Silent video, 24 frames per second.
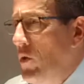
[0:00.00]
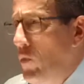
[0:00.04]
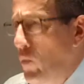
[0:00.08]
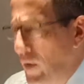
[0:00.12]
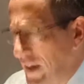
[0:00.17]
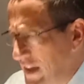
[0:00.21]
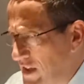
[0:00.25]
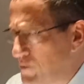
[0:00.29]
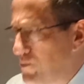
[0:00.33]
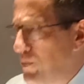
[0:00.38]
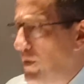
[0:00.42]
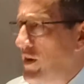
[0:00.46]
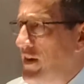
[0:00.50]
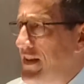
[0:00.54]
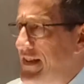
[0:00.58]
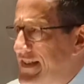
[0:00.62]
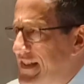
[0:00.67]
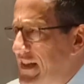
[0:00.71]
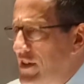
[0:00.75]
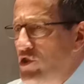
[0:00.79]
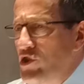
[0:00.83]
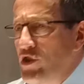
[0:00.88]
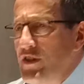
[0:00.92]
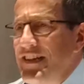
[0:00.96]
Which
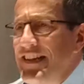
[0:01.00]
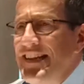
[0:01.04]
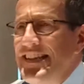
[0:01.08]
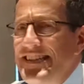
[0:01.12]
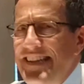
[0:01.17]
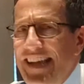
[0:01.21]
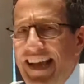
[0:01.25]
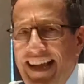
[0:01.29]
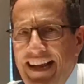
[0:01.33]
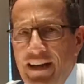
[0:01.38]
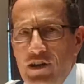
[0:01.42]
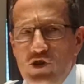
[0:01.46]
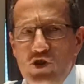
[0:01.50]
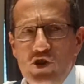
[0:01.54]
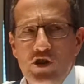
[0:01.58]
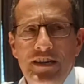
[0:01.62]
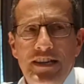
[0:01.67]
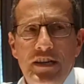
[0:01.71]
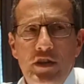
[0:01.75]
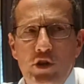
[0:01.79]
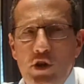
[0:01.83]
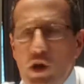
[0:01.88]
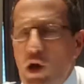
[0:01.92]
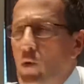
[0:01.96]
politician is
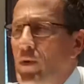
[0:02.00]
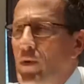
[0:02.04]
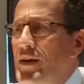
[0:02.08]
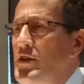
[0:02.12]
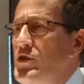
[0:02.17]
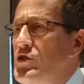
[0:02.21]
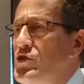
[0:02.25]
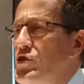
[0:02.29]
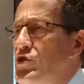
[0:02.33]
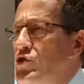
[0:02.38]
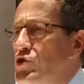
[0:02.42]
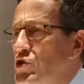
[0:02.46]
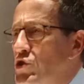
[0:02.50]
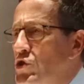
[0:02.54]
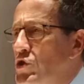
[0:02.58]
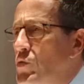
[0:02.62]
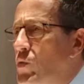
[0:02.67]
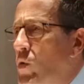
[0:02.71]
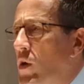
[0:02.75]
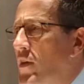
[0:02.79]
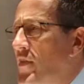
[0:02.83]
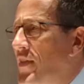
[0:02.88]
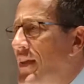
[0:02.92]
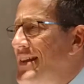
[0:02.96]
actually going to
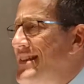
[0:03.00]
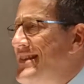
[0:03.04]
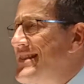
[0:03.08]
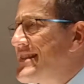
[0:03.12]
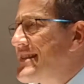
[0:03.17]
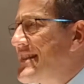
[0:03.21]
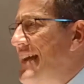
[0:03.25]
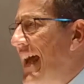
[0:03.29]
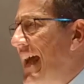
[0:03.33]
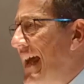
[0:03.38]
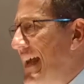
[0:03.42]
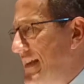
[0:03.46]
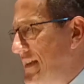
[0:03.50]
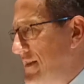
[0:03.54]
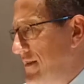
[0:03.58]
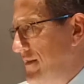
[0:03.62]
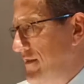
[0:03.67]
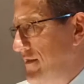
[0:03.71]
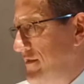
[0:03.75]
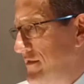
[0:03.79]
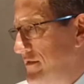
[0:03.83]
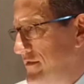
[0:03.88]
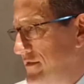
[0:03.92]
do what they say?